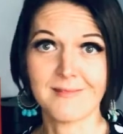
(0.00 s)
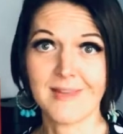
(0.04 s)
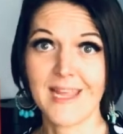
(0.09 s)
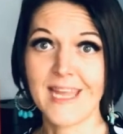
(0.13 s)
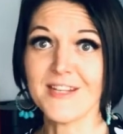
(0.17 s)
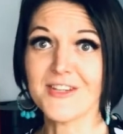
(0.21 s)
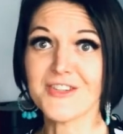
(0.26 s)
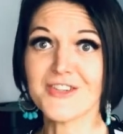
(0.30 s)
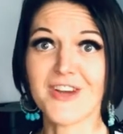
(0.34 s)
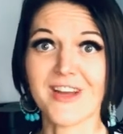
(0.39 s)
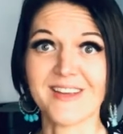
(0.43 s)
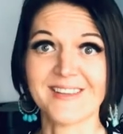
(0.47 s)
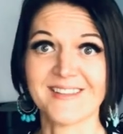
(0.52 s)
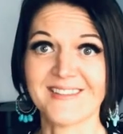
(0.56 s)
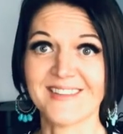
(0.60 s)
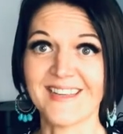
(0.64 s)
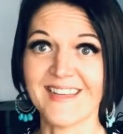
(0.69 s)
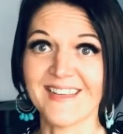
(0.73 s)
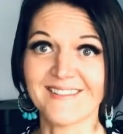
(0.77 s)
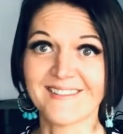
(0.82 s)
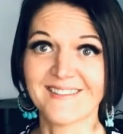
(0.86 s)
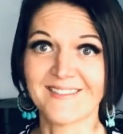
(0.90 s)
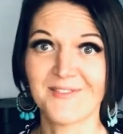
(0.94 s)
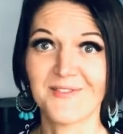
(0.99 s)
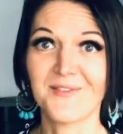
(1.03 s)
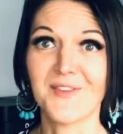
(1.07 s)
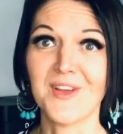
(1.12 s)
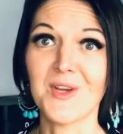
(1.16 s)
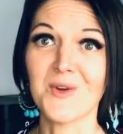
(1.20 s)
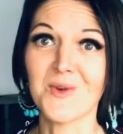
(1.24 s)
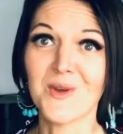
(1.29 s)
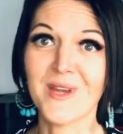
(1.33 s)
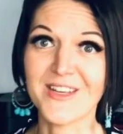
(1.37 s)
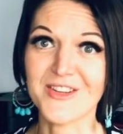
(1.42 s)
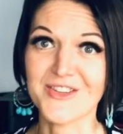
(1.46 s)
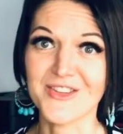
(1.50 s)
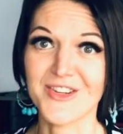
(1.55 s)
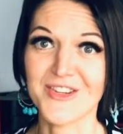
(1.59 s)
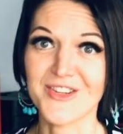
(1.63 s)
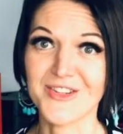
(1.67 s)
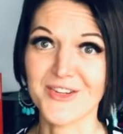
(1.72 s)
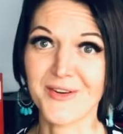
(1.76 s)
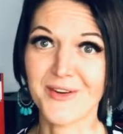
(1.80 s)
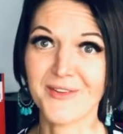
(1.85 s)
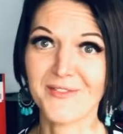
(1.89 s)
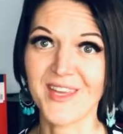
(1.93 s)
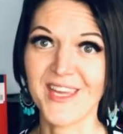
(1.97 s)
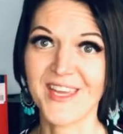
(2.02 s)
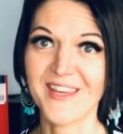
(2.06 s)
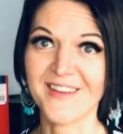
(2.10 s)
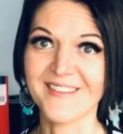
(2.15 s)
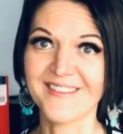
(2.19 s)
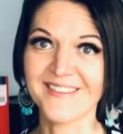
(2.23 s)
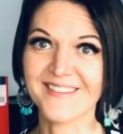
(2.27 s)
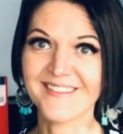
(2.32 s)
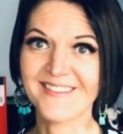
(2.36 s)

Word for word: interesting for your literature review.